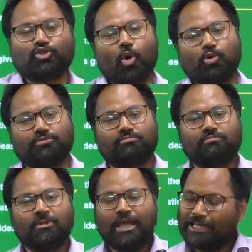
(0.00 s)

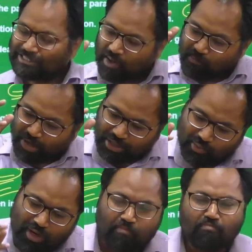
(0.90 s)
tone, in some particular